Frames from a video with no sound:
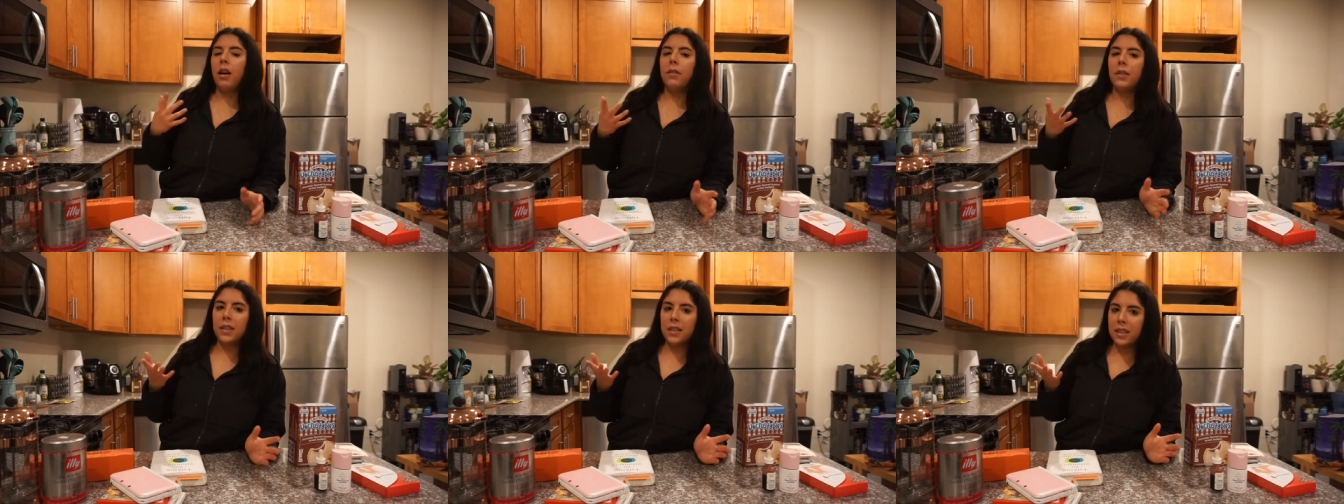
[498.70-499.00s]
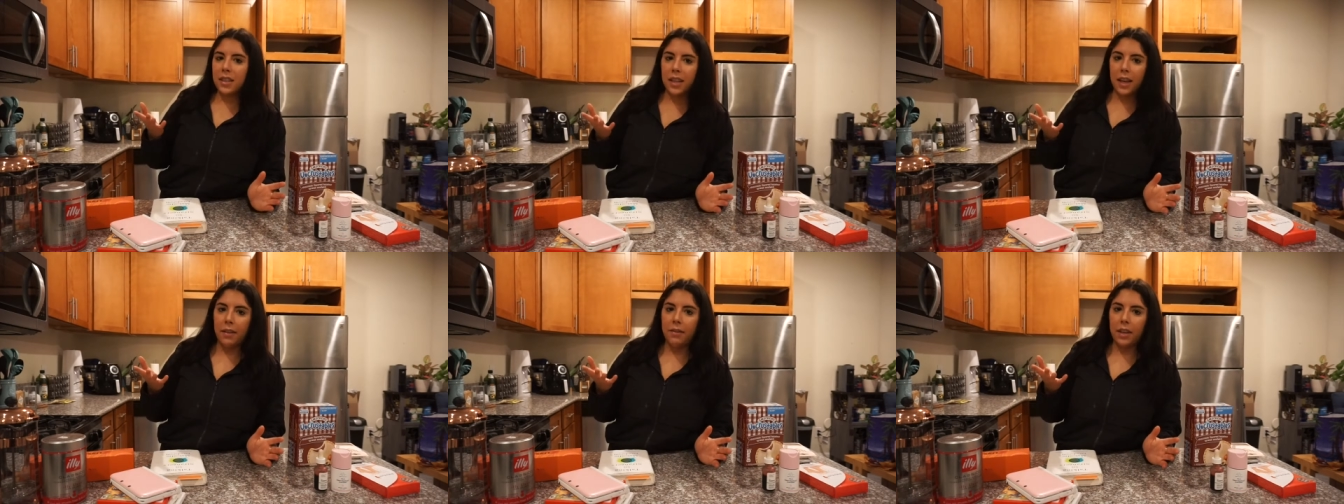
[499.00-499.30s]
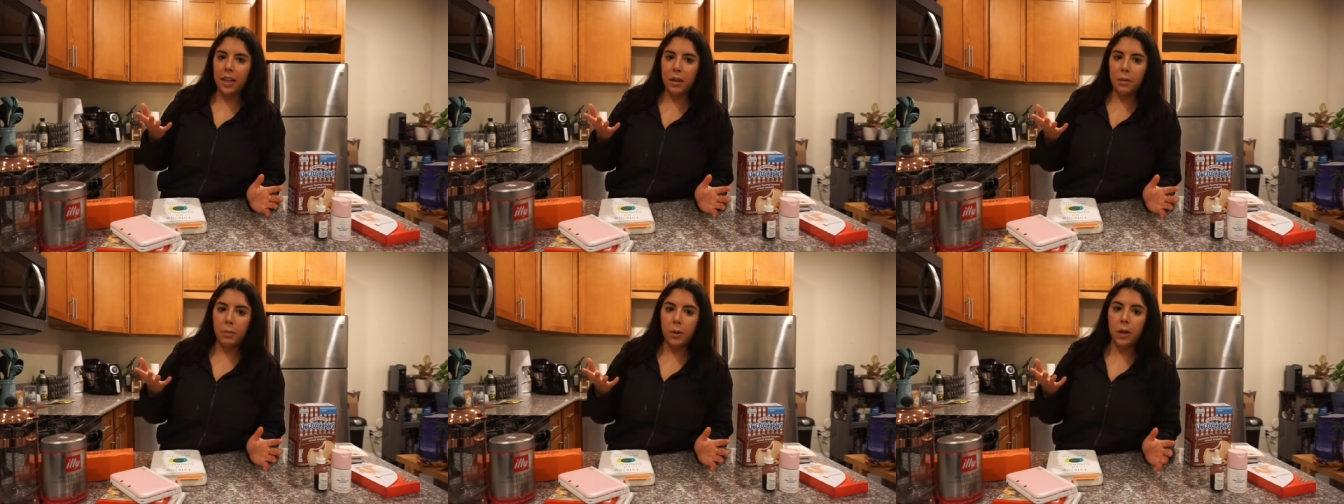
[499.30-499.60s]
Obviously they
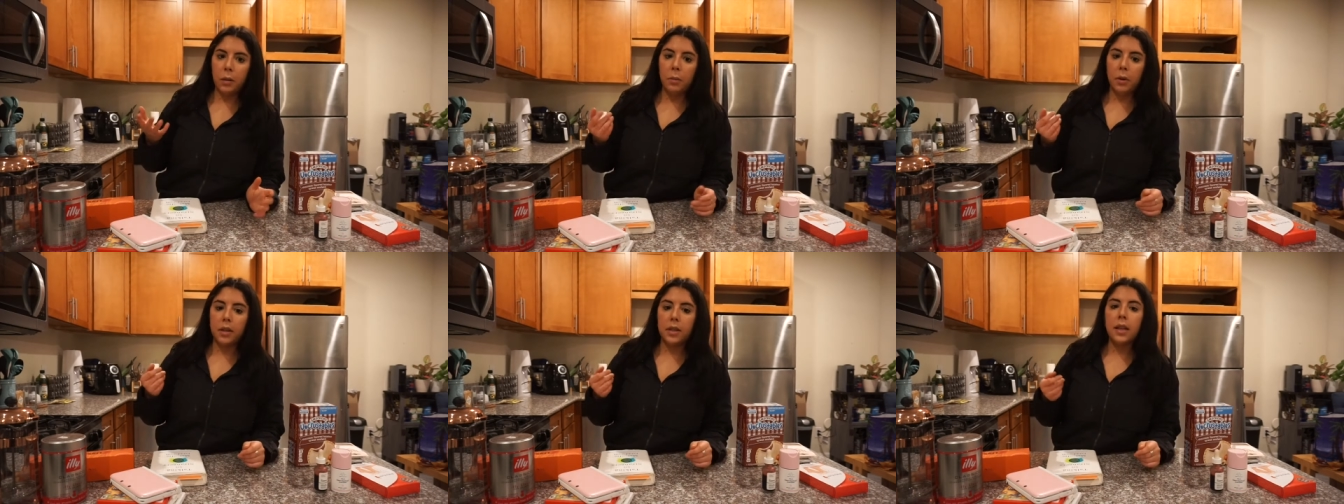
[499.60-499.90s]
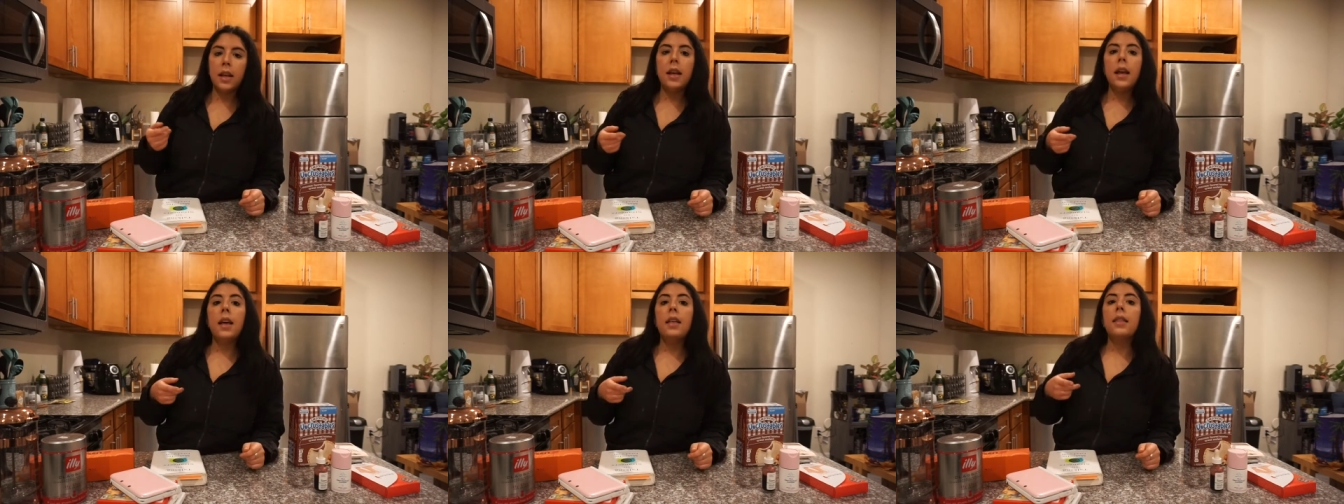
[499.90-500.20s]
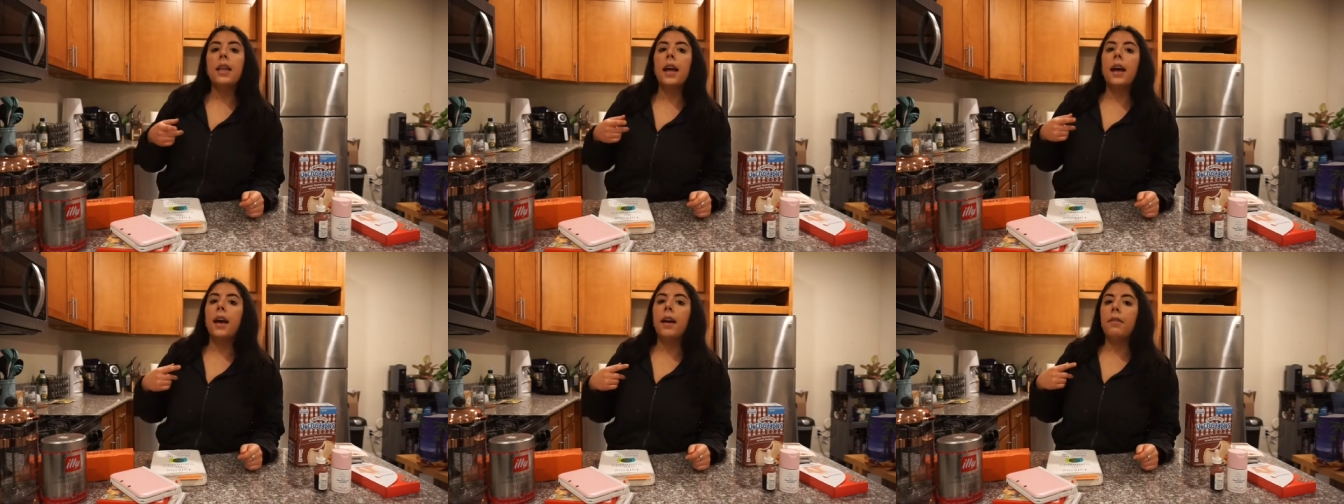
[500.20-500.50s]
have e ebooks.
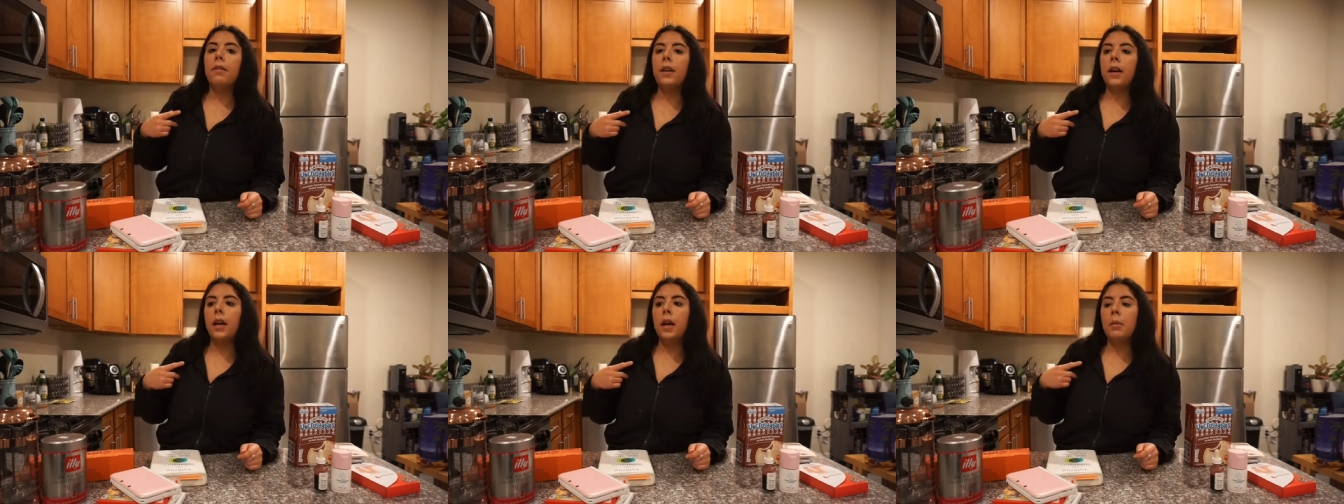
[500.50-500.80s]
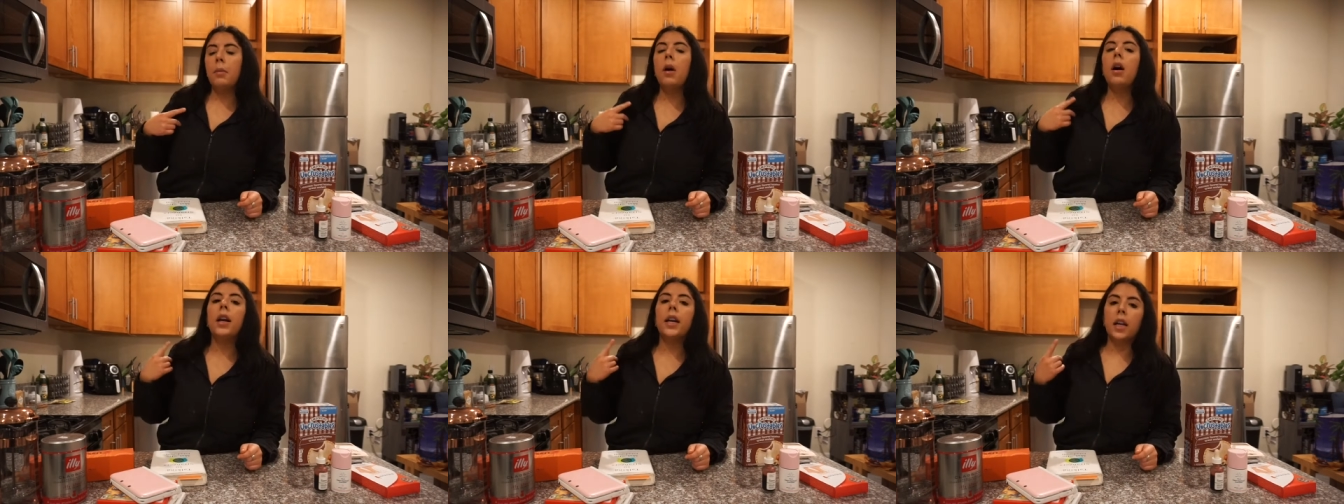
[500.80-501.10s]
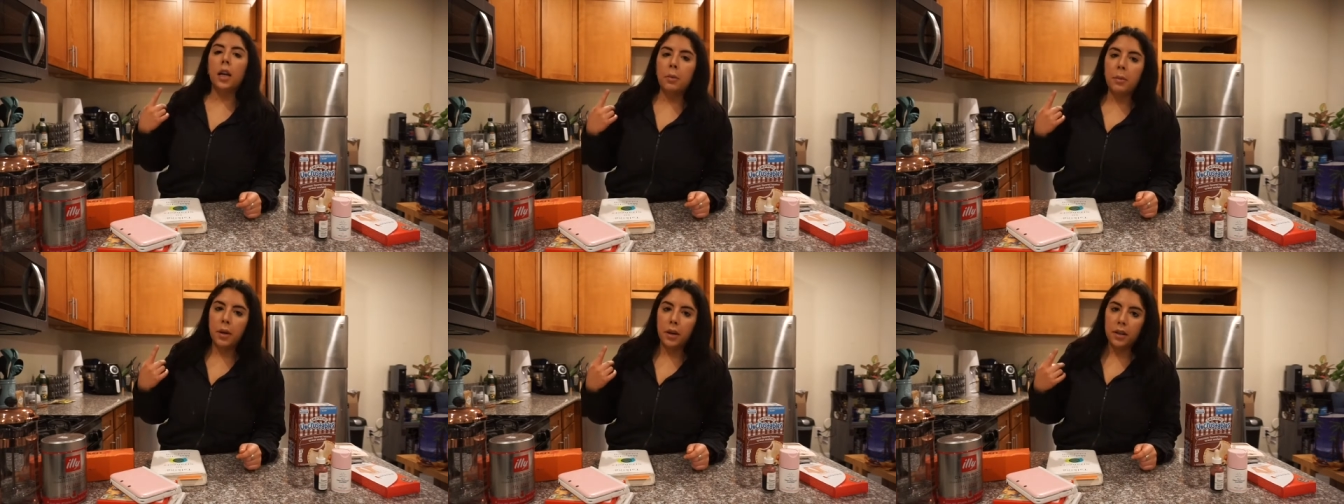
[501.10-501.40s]
They have um,
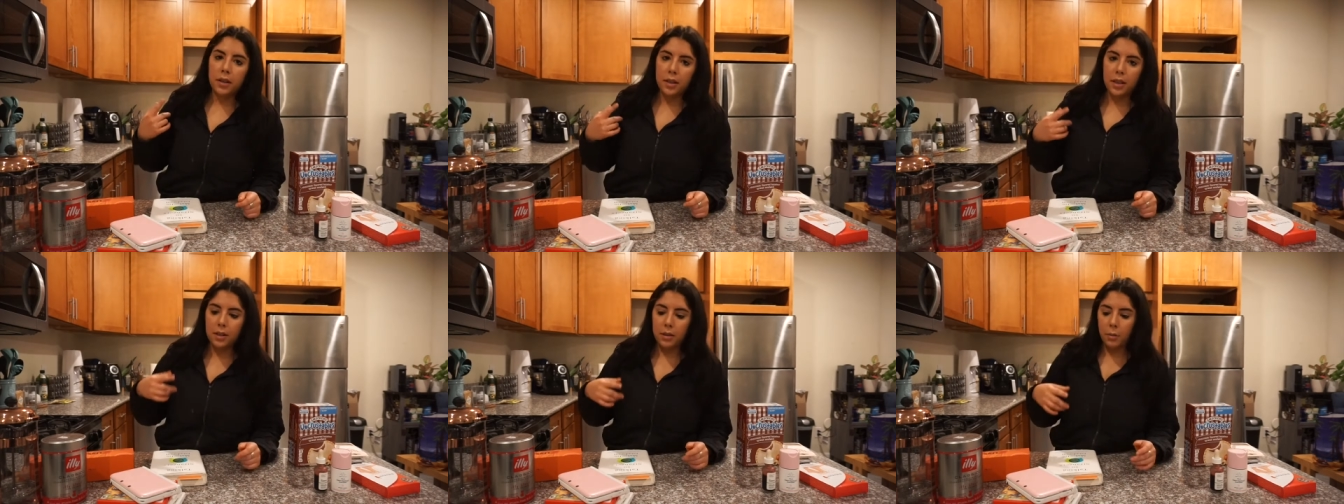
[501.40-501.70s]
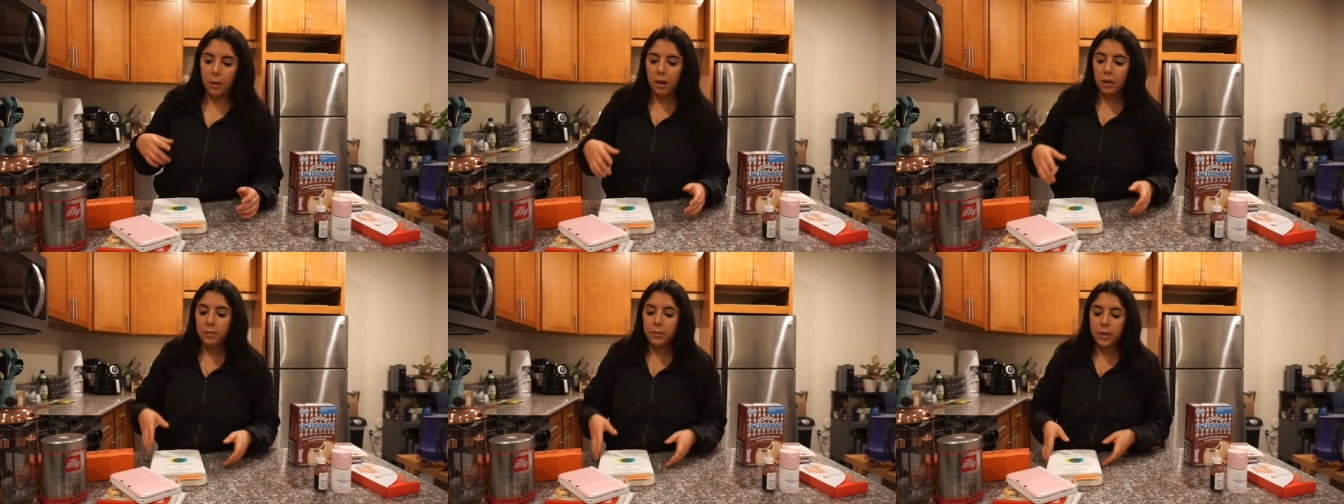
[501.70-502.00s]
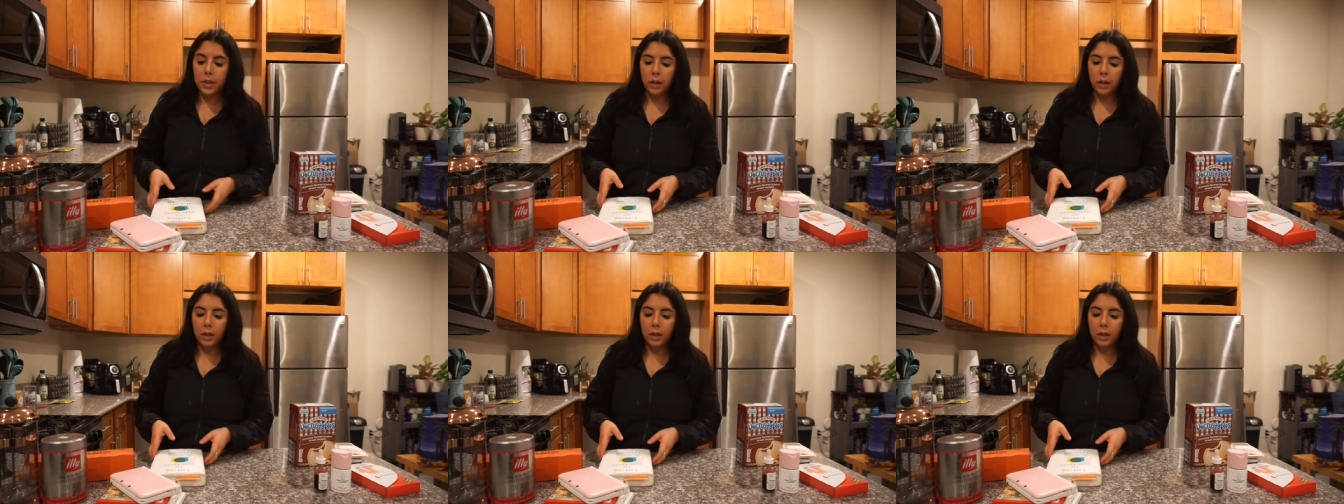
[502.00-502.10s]
audiobooks as well.